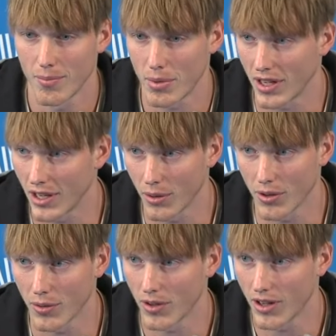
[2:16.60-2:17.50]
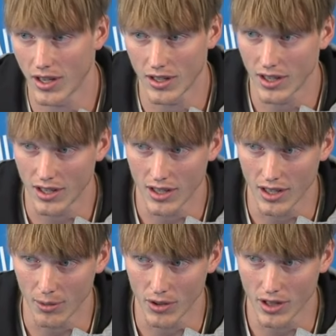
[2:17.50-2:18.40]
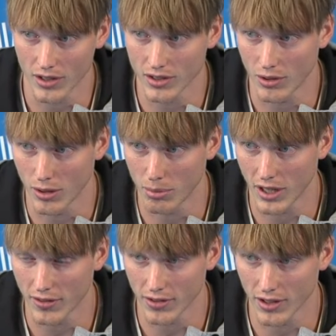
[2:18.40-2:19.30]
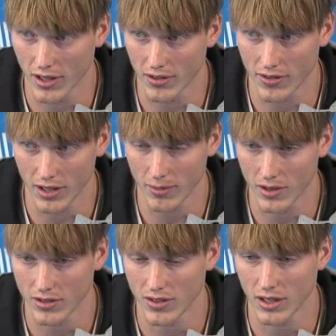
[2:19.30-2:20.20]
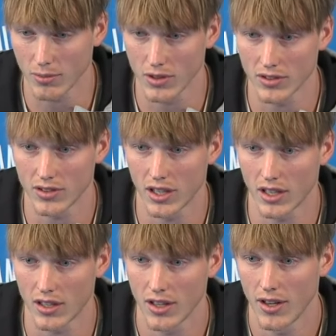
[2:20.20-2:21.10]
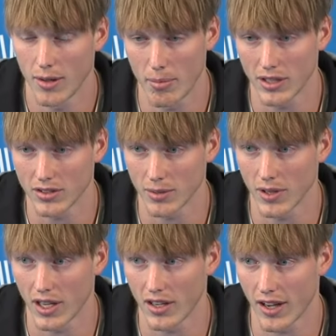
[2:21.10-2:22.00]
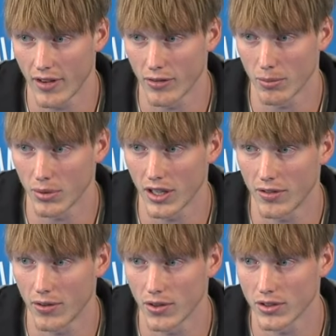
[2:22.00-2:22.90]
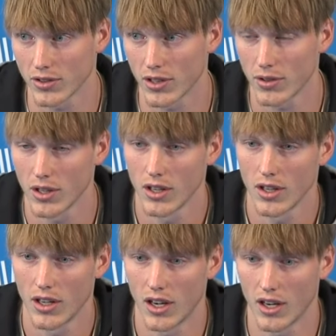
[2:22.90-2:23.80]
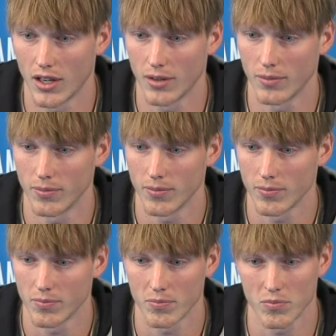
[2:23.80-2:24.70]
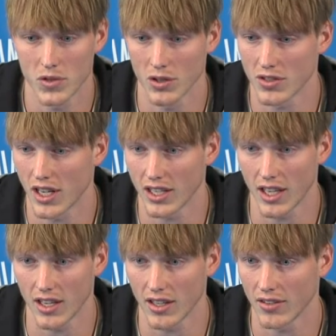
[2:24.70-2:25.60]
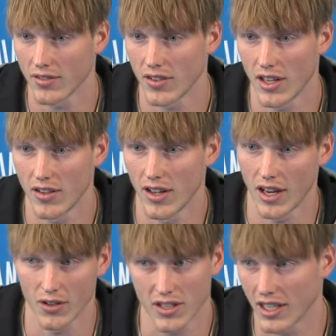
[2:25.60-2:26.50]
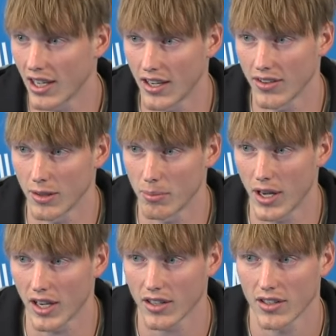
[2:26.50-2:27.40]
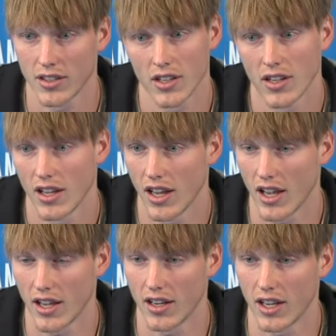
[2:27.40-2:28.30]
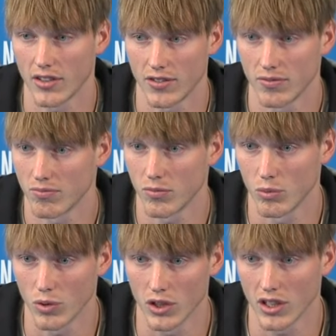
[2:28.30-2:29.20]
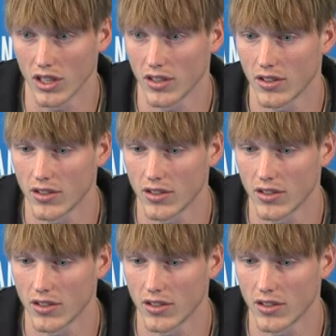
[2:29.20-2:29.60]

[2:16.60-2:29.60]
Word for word: be anywhere uh, anywhere else. I don't want to play for another team. This team is uh, the best team that I've ever played for. So um, don't take any I don't take anything back, and I really